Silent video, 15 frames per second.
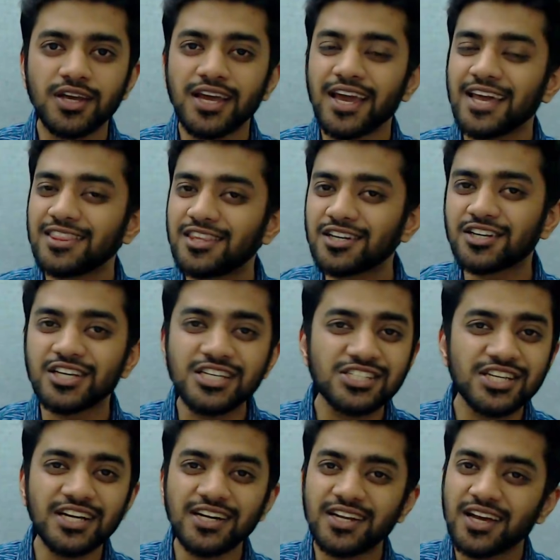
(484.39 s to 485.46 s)
In the
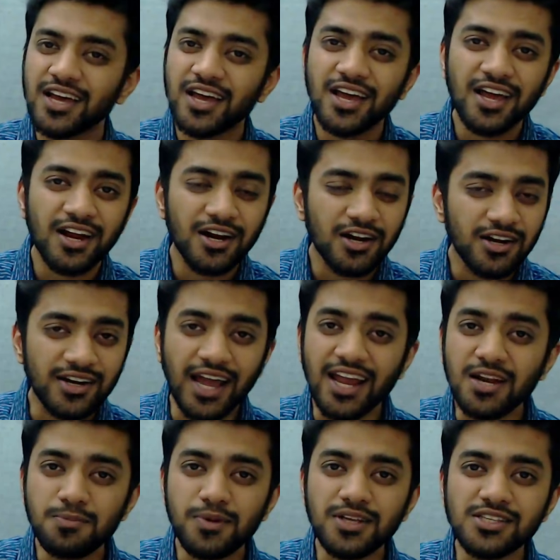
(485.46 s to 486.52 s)
recent 9
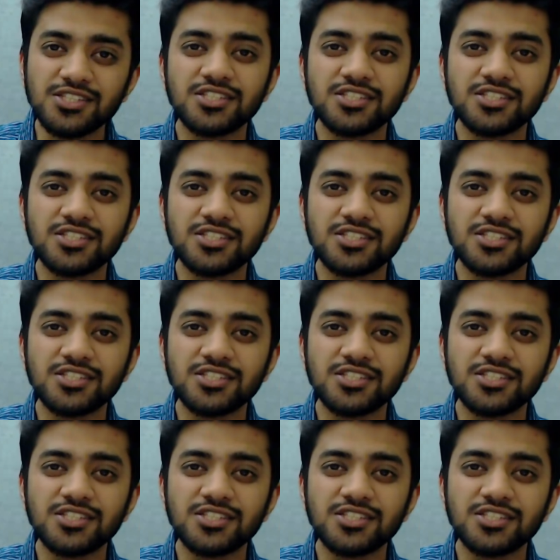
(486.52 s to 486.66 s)
months,